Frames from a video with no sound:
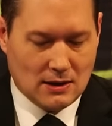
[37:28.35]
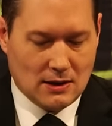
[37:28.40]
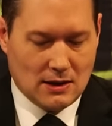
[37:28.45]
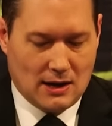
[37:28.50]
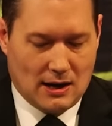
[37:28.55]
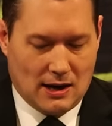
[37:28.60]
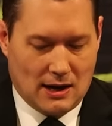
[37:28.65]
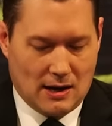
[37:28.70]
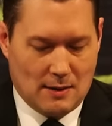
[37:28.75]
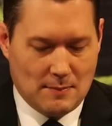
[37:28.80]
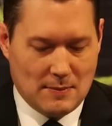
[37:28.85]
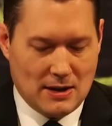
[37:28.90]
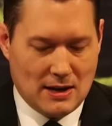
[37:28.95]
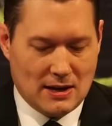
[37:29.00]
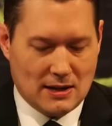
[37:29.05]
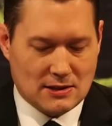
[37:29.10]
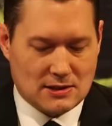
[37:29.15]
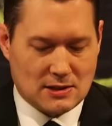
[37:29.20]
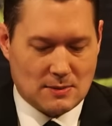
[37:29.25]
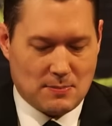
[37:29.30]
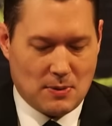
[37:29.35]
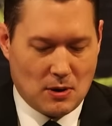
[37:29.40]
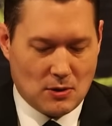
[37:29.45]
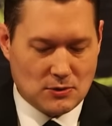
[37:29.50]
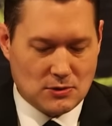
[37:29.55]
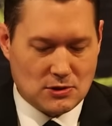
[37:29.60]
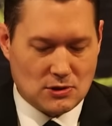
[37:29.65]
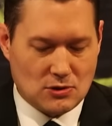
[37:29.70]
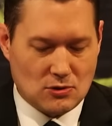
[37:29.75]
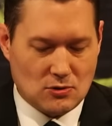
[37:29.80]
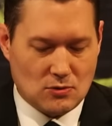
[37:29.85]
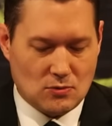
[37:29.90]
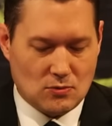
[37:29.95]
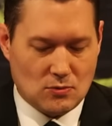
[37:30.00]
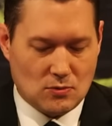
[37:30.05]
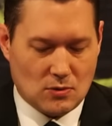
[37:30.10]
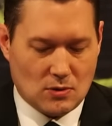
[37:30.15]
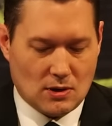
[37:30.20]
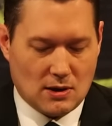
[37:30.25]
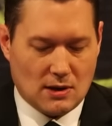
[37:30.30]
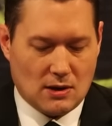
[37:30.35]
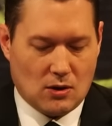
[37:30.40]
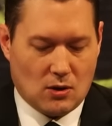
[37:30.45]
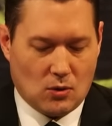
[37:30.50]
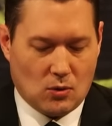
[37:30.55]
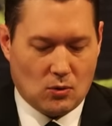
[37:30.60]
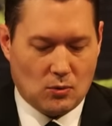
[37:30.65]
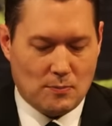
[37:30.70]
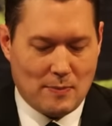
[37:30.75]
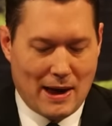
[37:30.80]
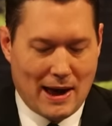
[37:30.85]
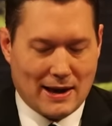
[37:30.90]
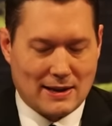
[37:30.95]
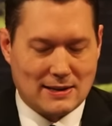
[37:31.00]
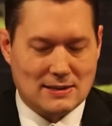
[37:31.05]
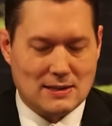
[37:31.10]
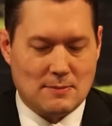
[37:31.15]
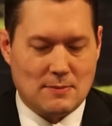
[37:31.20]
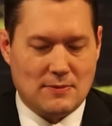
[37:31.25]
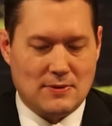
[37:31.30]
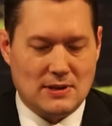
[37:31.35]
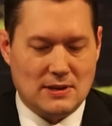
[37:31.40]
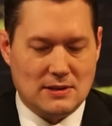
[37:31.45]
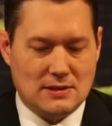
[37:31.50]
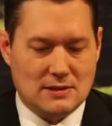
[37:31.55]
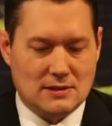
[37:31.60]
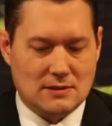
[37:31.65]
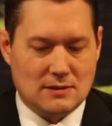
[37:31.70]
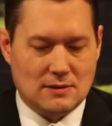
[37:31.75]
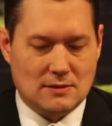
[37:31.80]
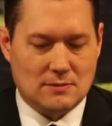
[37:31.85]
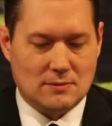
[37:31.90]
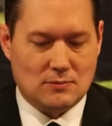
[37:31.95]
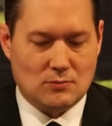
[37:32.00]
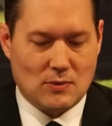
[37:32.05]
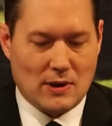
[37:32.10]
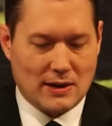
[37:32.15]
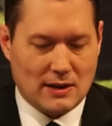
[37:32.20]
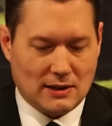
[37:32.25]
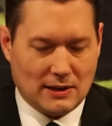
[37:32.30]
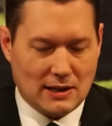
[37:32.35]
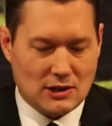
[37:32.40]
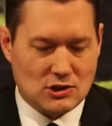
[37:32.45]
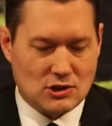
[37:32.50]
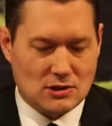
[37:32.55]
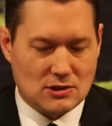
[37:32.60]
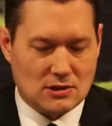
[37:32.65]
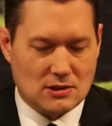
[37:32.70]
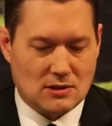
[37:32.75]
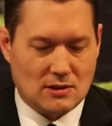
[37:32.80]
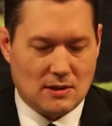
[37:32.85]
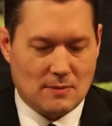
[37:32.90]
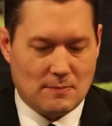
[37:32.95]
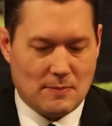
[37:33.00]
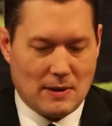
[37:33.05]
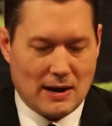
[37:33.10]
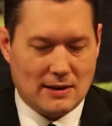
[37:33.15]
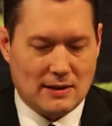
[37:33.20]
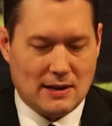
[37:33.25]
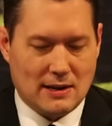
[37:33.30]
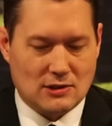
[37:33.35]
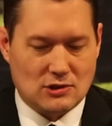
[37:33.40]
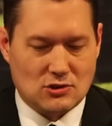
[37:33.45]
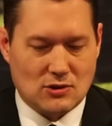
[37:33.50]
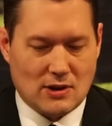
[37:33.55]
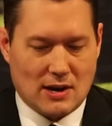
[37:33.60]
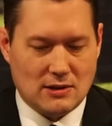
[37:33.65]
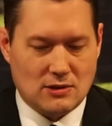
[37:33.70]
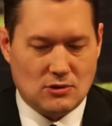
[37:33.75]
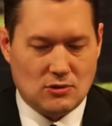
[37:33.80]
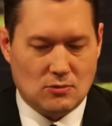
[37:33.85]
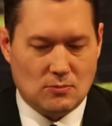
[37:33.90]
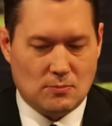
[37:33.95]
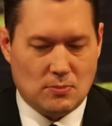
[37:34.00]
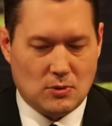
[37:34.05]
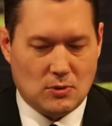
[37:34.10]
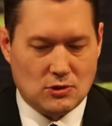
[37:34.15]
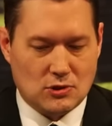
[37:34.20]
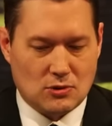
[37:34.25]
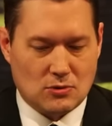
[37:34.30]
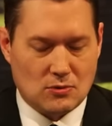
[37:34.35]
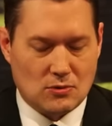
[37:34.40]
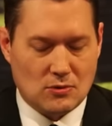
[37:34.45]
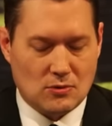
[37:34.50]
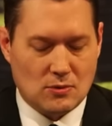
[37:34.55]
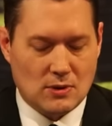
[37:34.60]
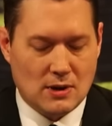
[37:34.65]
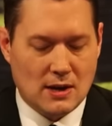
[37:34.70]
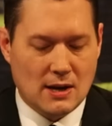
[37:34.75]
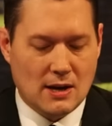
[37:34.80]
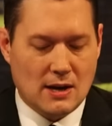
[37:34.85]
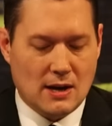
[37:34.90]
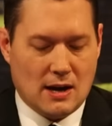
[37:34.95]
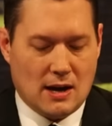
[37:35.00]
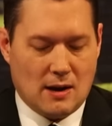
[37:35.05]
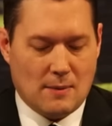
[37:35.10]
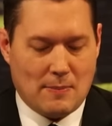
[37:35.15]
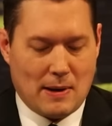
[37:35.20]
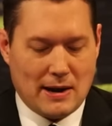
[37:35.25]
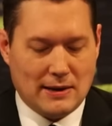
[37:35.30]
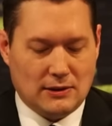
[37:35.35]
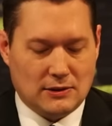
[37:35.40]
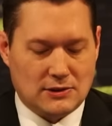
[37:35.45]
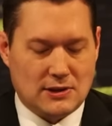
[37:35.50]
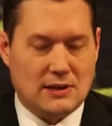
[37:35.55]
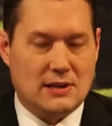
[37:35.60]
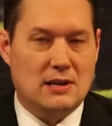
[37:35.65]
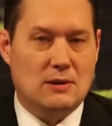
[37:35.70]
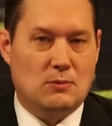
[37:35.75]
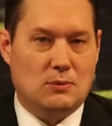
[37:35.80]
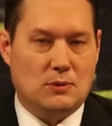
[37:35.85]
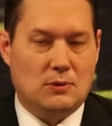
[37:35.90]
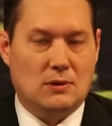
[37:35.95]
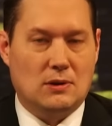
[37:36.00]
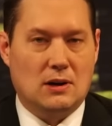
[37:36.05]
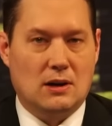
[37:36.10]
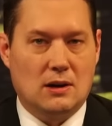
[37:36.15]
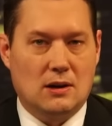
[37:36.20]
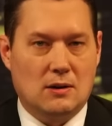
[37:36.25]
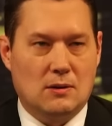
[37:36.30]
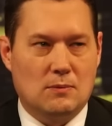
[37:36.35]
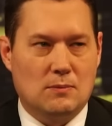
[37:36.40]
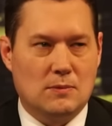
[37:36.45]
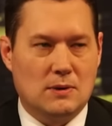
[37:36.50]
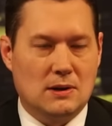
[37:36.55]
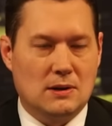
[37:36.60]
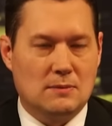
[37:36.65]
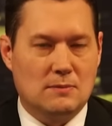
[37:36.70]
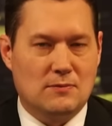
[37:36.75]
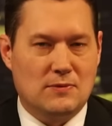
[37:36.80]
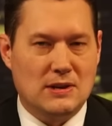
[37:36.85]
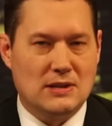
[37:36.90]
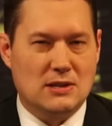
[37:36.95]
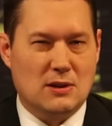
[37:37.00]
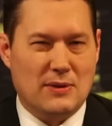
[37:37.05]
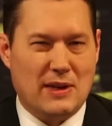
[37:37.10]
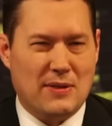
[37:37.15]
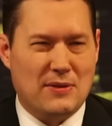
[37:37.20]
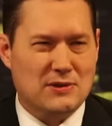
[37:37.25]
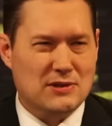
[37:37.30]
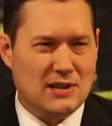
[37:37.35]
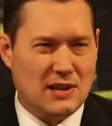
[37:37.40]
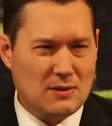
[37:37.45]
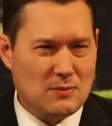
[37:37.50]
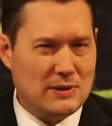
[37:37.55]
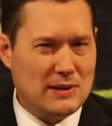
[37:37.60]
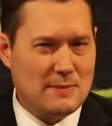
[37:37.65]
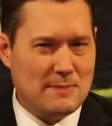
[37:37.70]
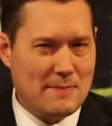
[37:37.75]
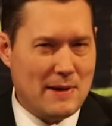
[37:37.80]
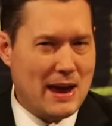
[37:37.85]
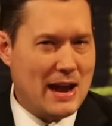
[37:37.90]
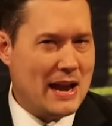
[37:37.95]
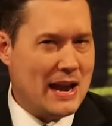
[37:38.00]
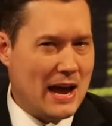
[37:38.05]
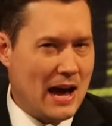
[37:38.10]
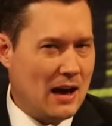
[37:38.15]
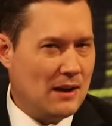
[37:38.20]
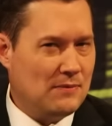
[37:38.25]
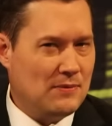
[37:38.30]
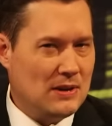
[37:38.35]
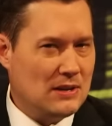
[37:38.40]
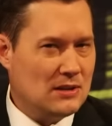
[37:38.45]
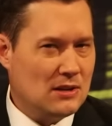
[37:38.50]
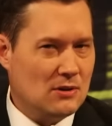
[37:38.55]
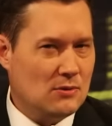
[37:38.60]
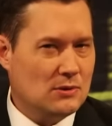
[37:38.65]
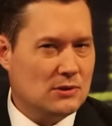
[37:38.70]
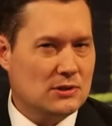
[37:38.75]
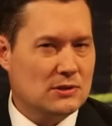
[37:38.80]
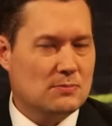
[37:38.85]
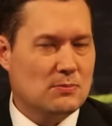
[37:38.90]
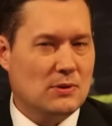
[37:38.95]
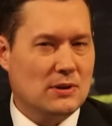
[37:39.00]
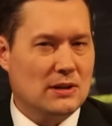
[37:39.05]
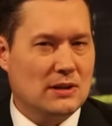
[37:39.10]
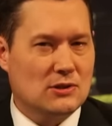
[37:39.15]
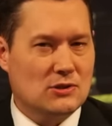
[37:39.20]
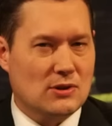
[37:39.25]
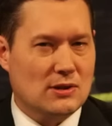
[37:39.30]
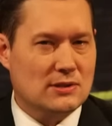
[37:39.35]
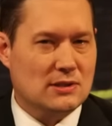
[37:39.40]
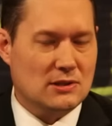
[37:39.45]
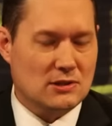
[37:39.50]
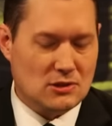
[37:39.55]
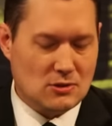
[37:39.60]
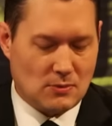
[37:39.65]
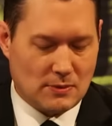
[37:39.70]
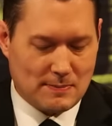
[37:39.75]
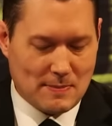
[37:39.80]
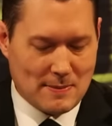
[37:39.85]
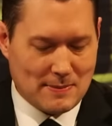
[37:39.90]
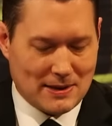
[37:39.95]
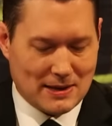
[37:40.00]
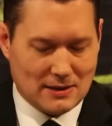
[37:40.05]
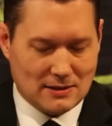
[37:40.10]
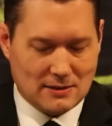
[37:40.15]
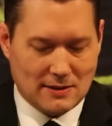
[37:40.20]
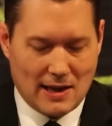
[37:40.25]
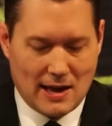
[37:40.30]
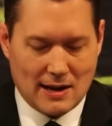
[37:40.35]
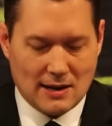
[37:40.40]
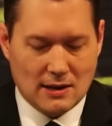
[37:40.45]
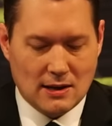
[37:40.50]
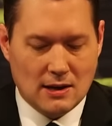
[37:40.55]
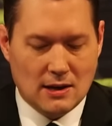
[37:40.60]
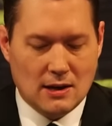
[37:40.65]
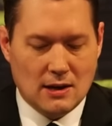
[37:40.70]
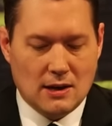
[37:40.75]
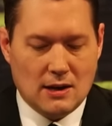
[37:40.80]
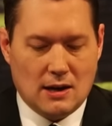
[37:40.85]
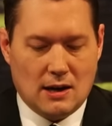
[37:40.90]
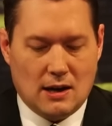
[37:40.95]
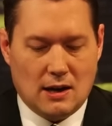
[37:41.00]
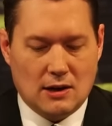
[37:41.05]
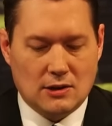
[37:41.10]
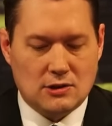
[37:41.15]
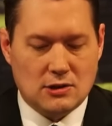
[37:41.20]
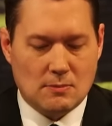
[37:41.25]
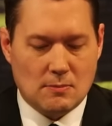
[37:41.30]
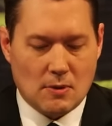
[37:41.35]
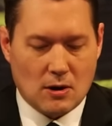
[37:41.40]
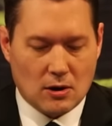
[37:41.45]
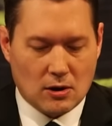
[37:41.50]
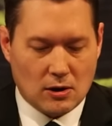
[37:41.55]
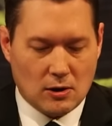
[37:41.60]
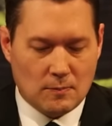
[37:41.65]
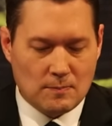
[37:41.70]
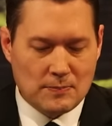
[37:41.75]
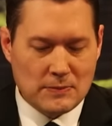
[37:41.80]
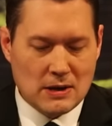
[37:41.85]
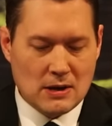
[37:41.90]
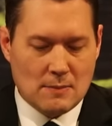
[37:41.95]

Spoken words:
It is supposed to hold back some of these regulations that Biden has tried to push through. Biden looks like he will veto that. There's another one he may not veto, which is pretty interesting, too. We'll maybe get into that tomorrow.